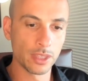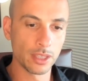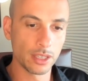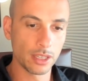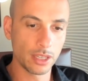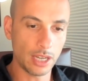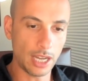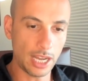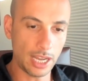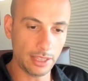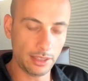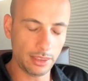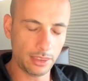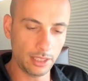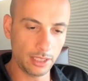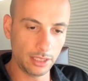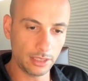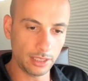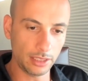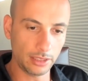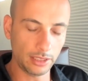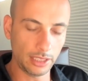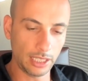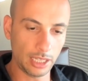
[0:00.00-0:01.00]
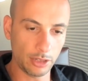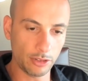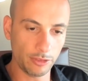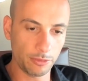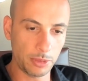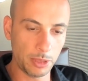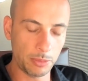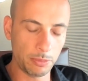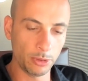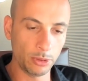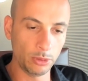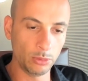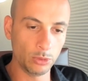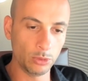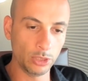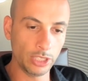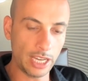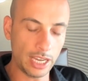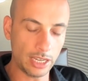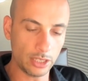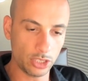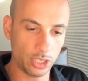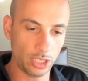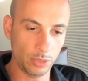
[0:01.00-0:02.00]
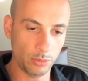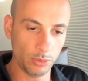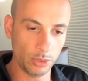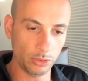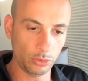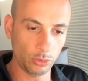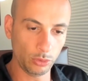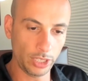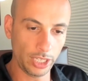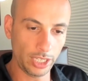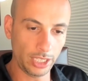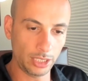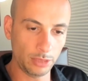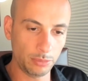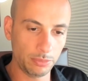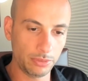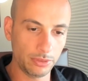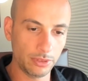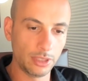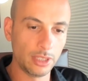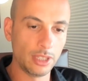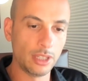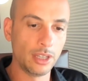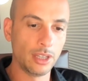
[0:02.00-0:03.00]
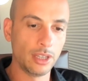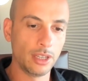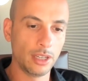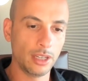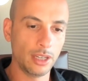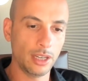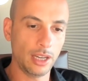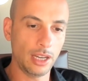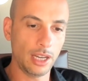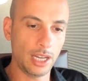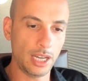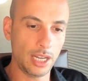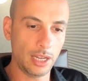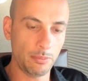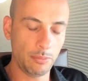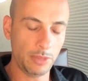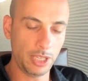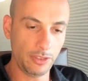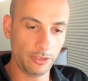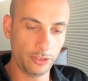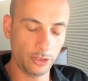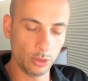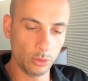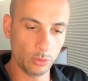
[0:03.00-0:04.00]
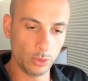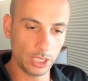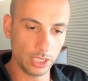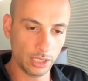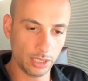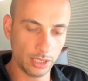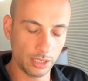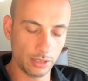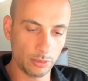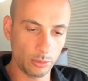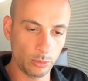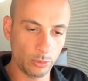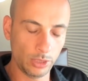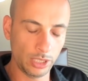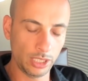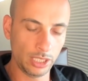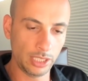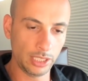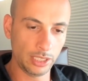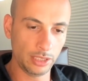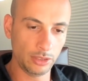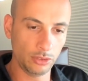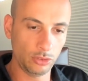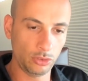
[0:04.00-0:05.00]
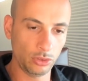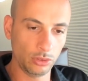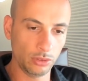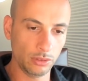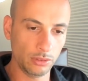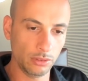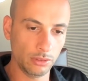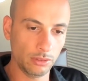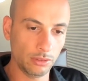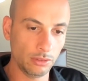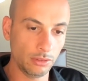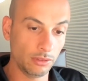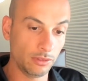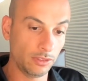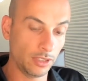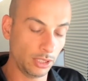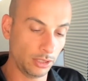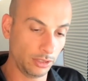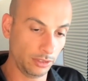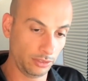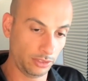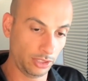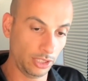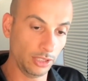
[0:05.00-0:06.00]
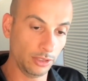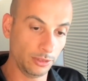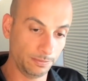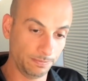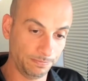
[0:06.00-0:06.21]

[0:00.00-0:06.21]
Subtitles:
I think that a lot of people would actually want to help if you're willing to volunteer.